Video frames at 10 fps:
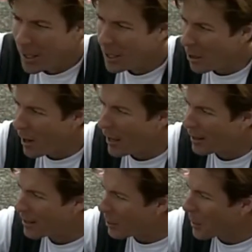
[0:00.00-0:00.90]
You know, I
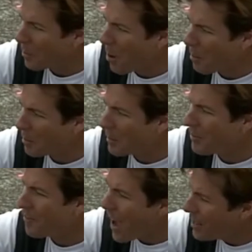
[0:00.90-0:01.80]
think we could probably
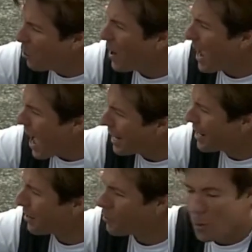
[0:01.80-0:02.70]
find a way out of
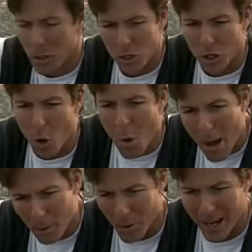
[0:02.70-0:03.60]
here if we would just
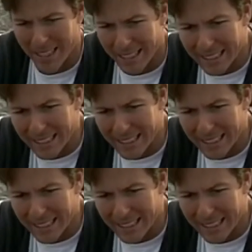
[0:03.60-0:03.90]
cooperate.